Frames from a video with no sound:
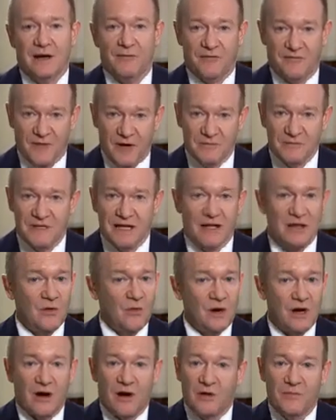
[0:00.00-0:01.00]
From
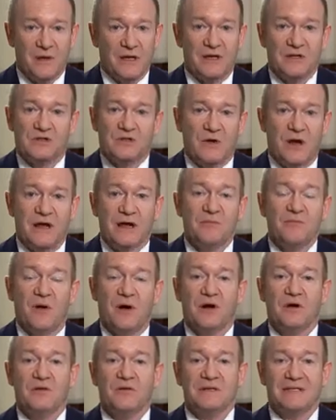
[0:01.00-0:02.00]
Delaware, our biggest trading
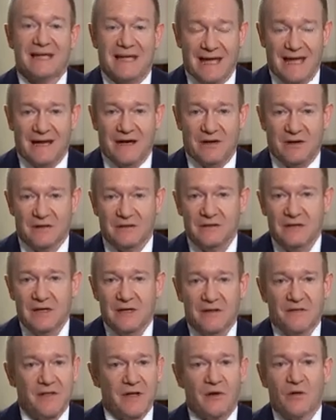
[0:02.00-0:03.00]
partner is Canada.
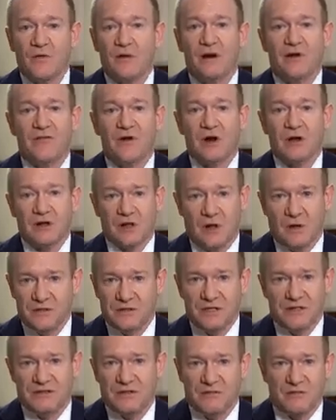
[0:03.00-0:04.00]
They are one of our
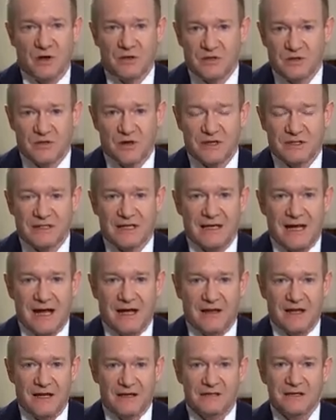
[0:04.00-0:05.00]
closest and most trusted
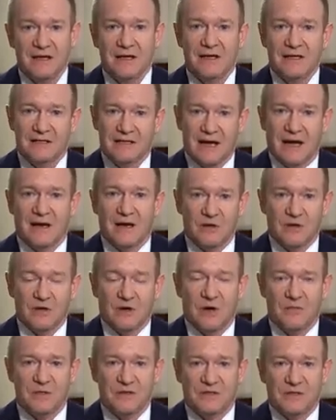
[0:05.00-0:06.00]
allies. Donald
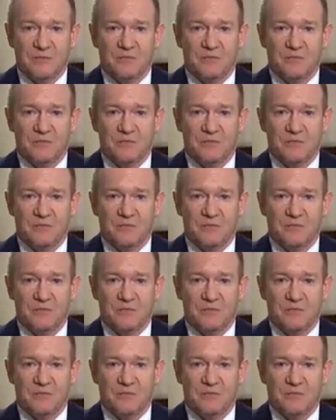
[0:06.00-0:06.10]
Trump is